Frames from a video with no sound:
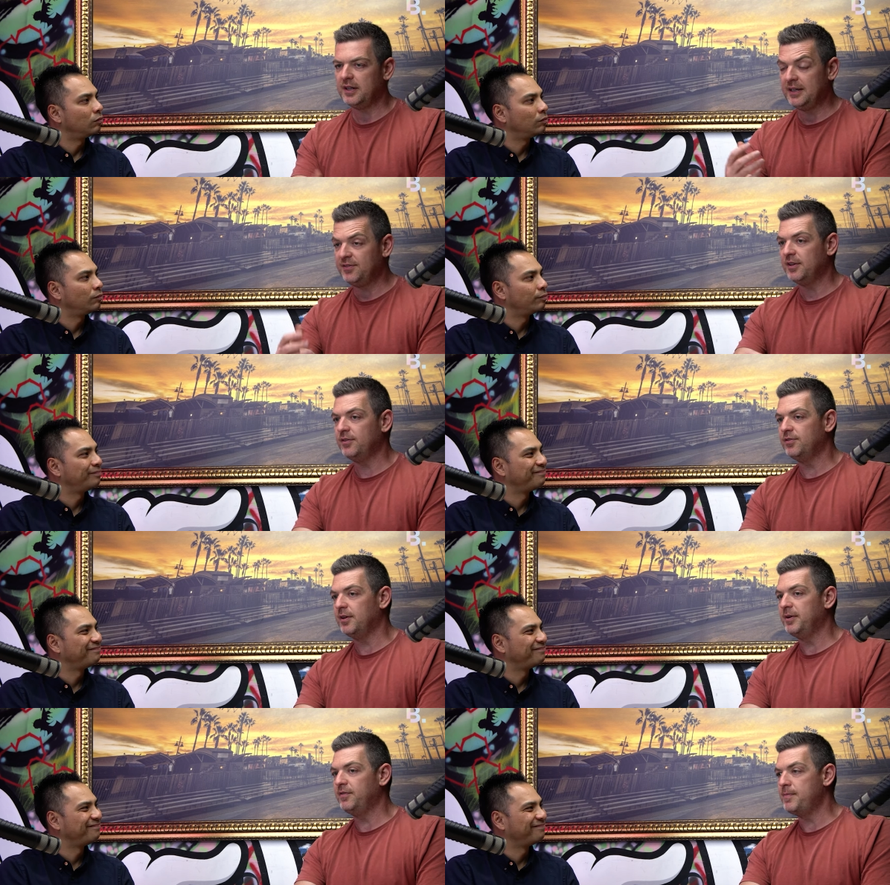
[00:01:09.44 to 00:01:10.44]
Speaker 1: and the listeners
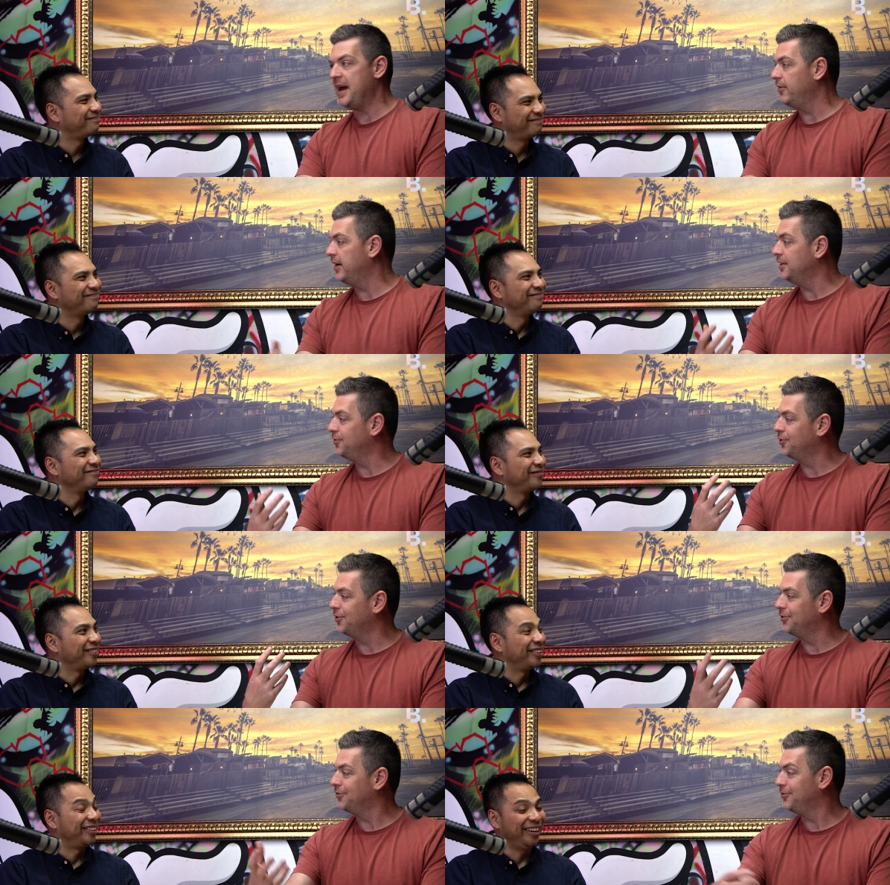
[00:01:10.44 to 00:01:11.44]
a bit of a background just
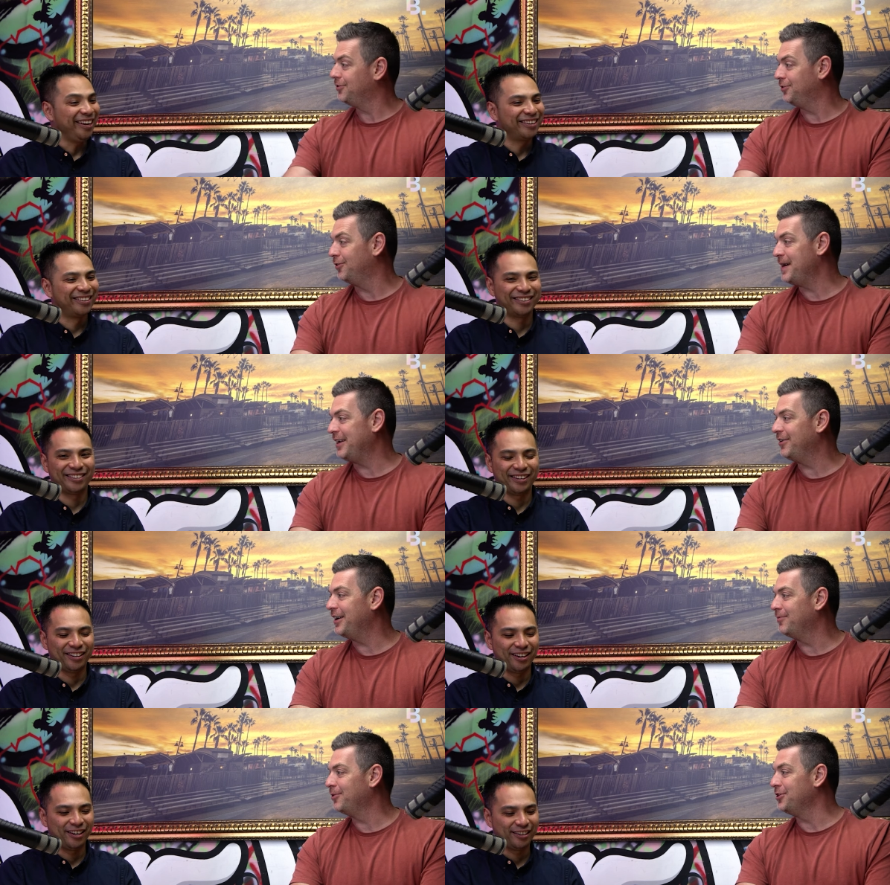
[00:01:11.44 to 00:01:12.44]
on yeah. your
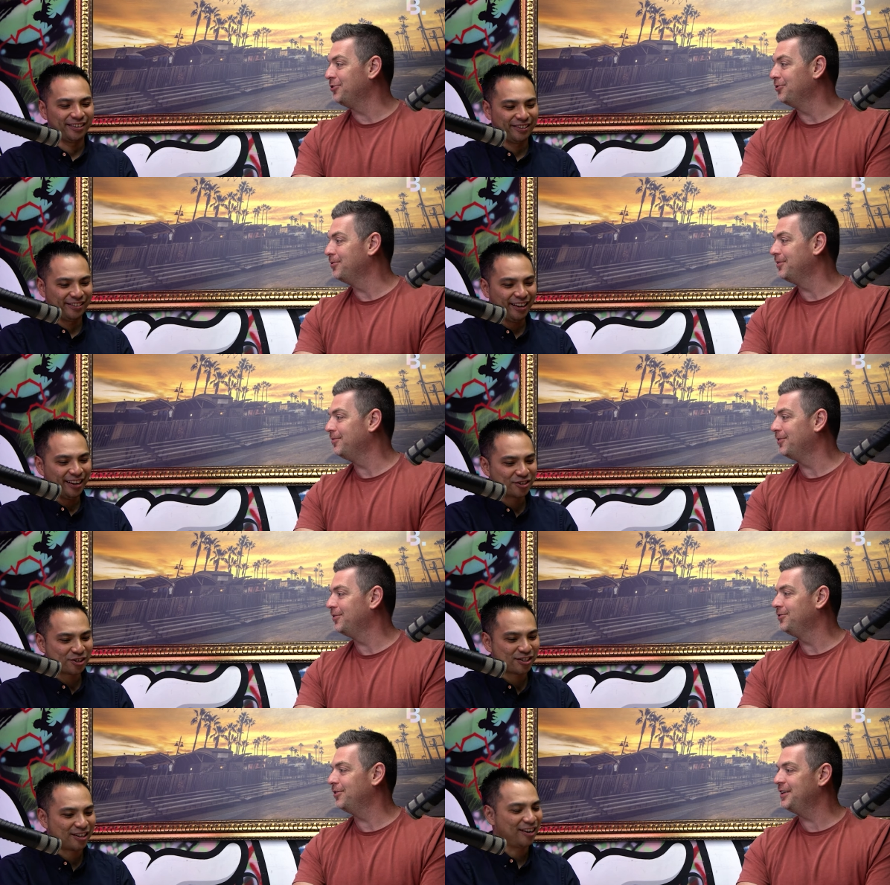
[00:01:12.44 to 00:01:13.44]
background and what you do. yeah,
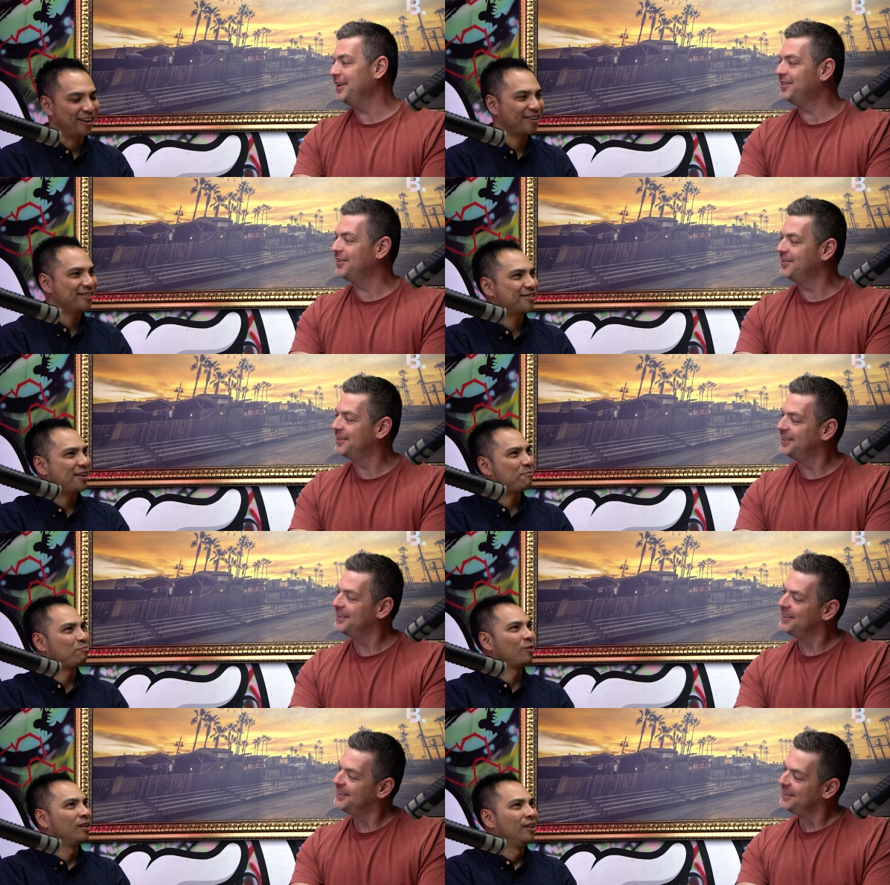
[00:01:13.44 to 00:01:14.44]
just I guess
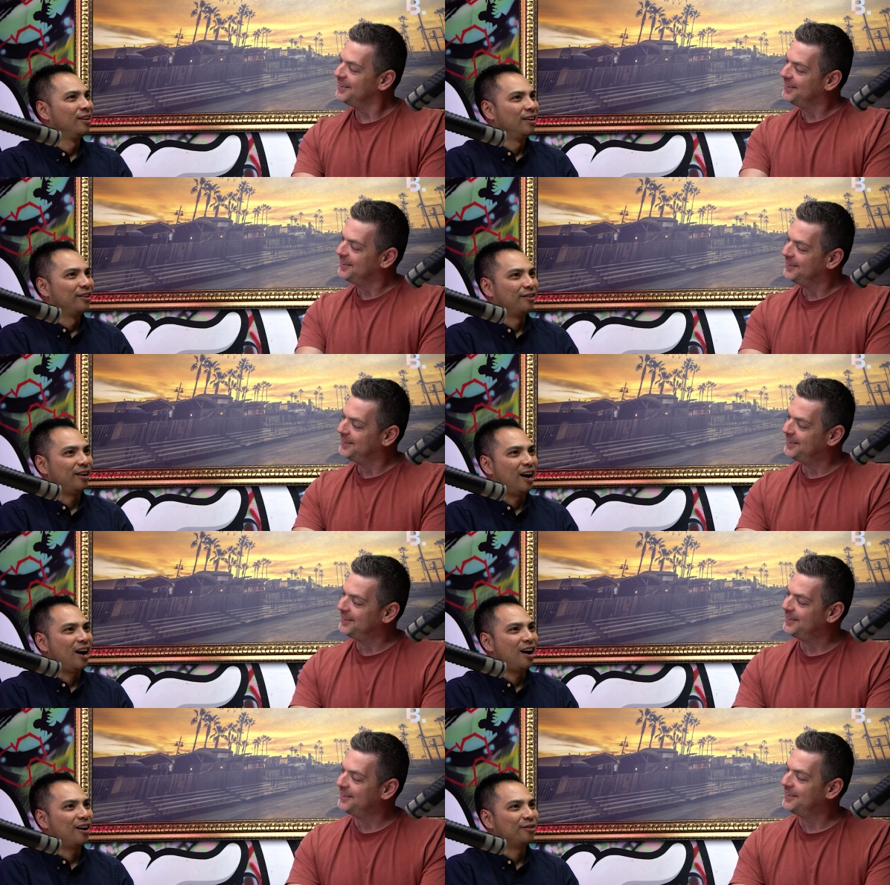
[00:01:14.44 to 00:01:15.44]
um,
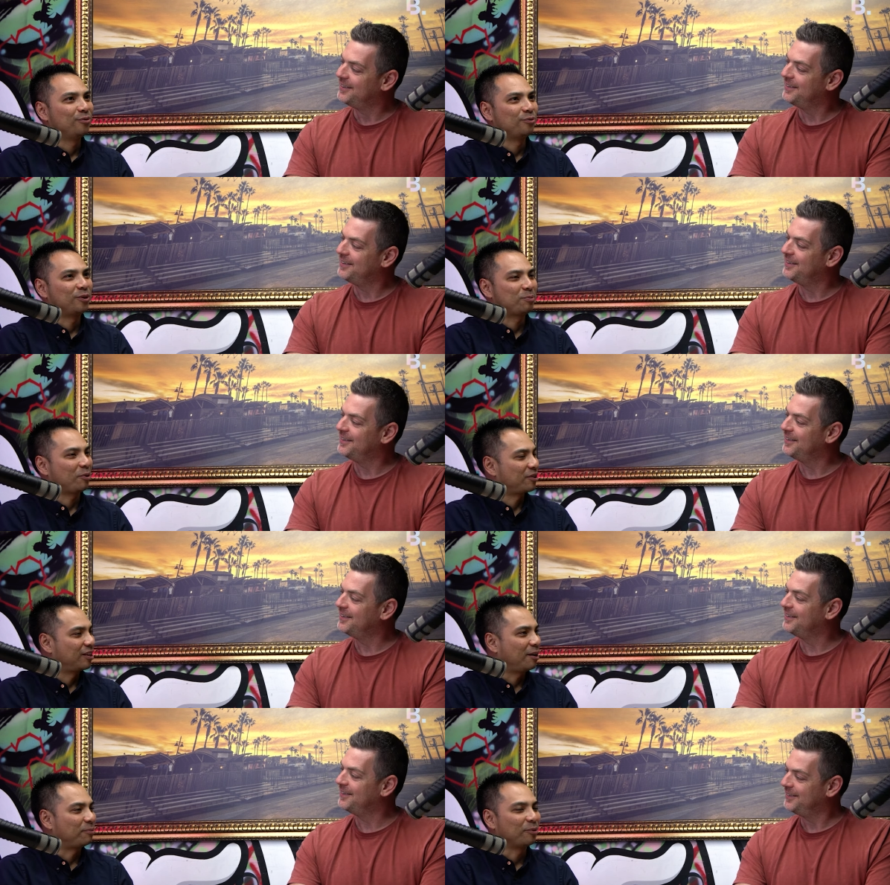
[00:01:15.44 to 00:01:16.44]
Speaker 2: uh, we spoke
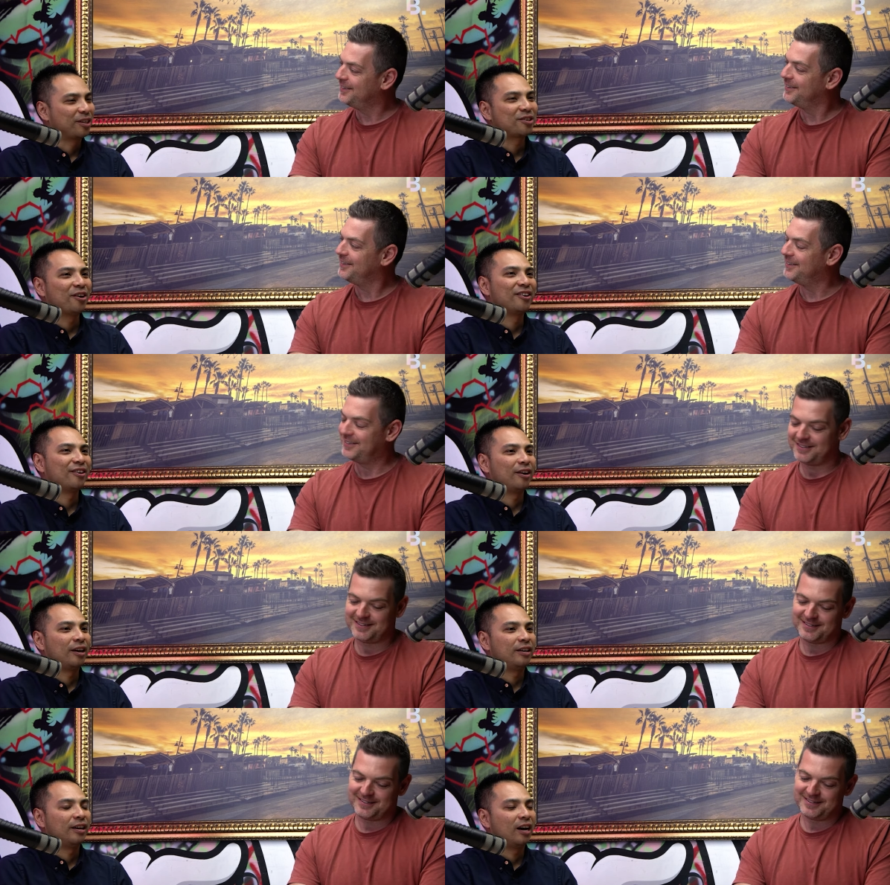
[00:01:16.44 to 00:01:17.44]
a couple of weeks ago, and,
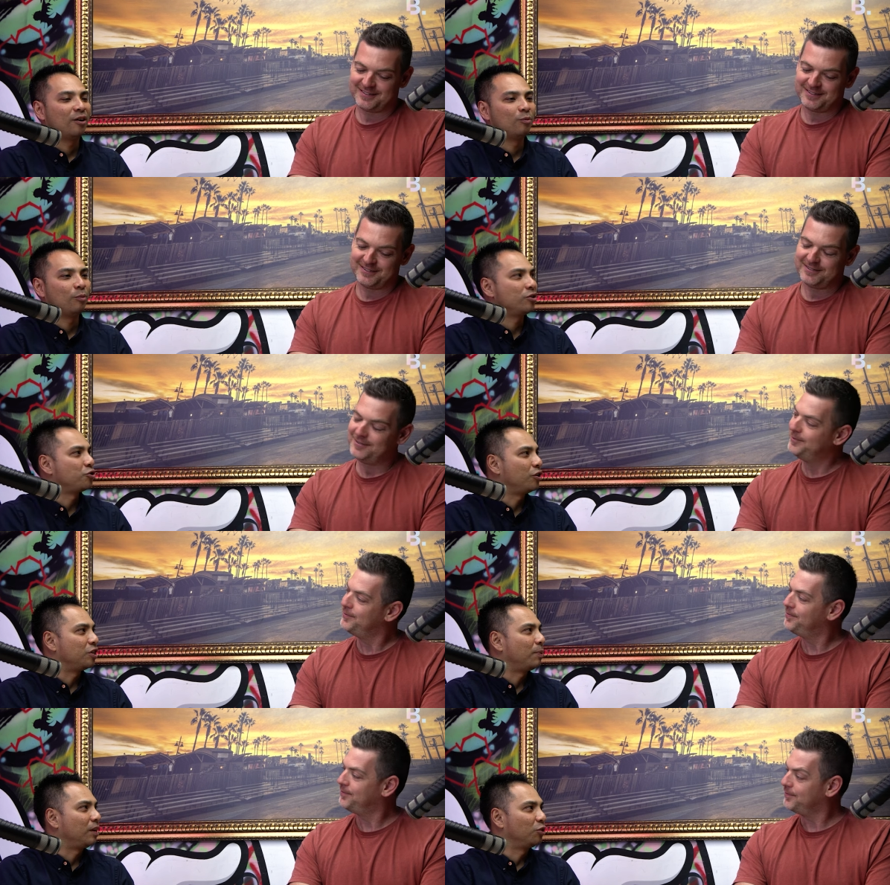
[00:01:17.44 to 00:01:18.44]
I, and uh, my
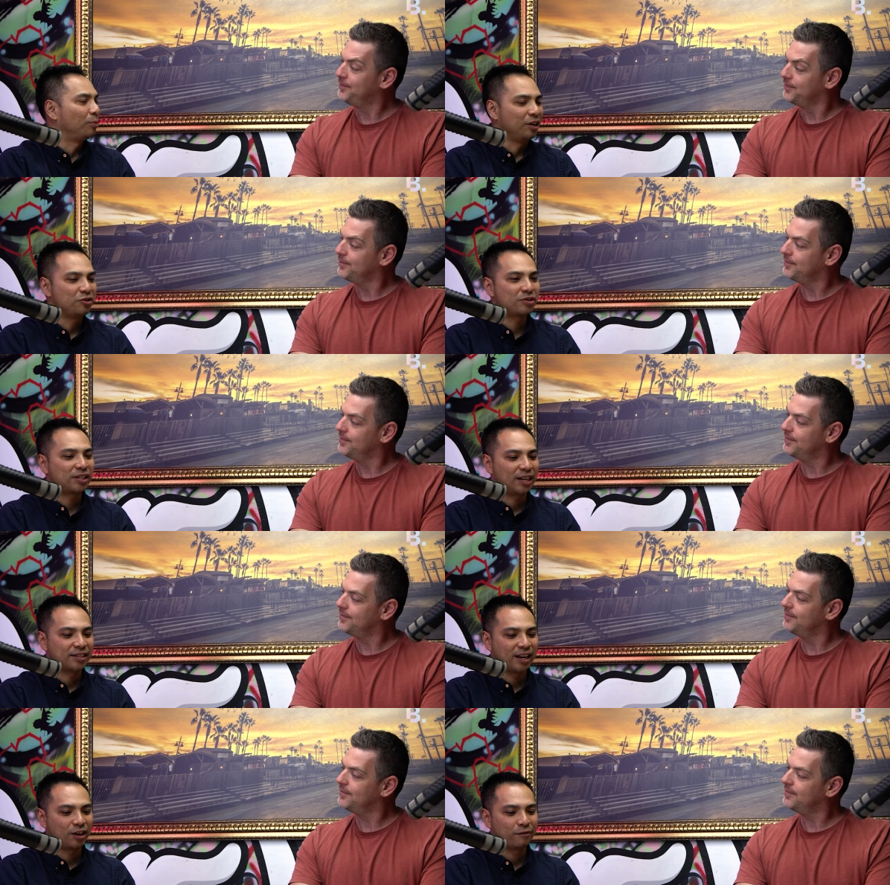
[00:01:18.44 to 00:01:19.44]
journey's been a little bit interesting.
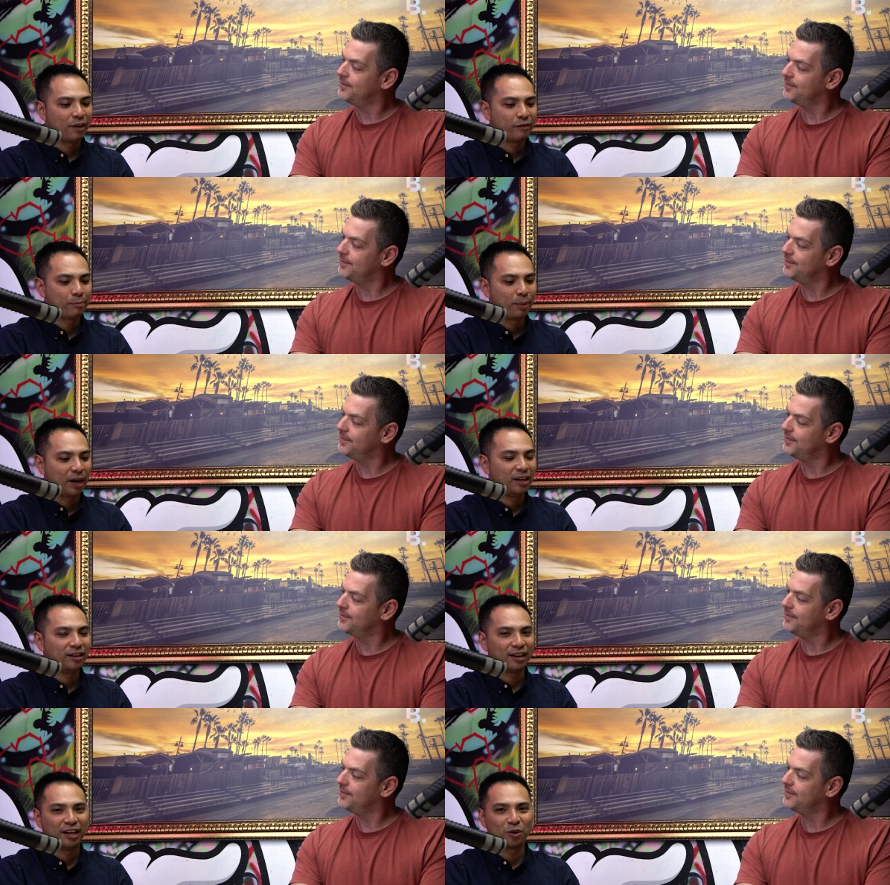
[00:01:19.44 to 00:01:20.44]
Is that I've never
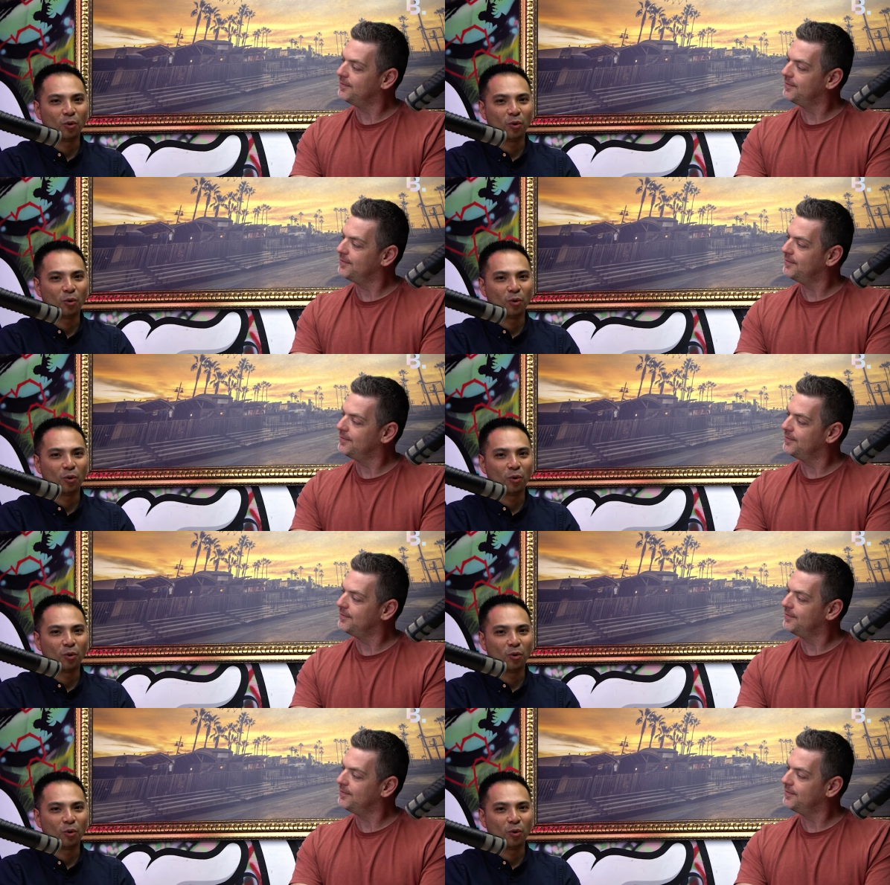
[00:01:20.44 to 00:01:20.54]
been a